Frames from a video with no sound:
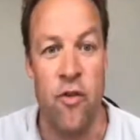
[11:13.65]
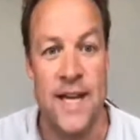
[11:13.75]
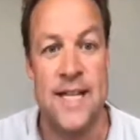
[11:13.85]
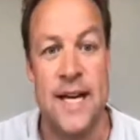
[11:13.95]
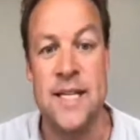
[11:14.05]

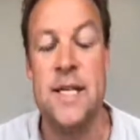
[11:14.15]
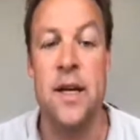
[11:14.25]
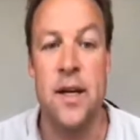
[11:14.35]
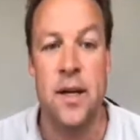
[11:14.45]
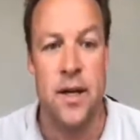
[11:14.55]

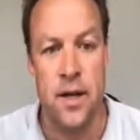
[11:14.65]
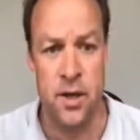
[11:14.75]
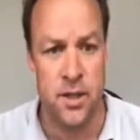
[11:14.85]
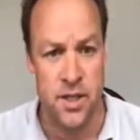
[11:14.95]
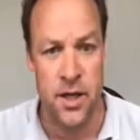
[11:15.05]

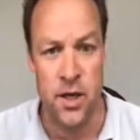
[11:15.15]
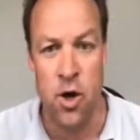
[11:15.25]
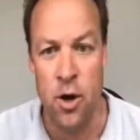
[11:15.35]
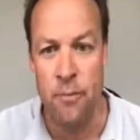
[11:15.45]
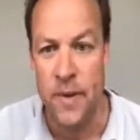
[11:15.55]

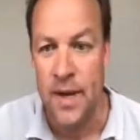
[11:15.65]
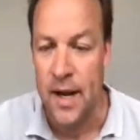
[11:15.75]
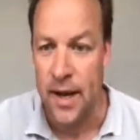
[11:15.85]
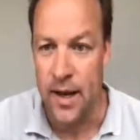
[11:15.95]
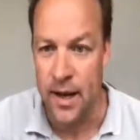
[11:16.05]
redhat.com.
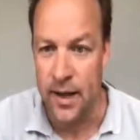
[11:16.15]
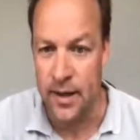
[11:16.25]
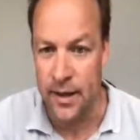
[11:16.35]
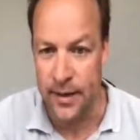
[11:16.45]
And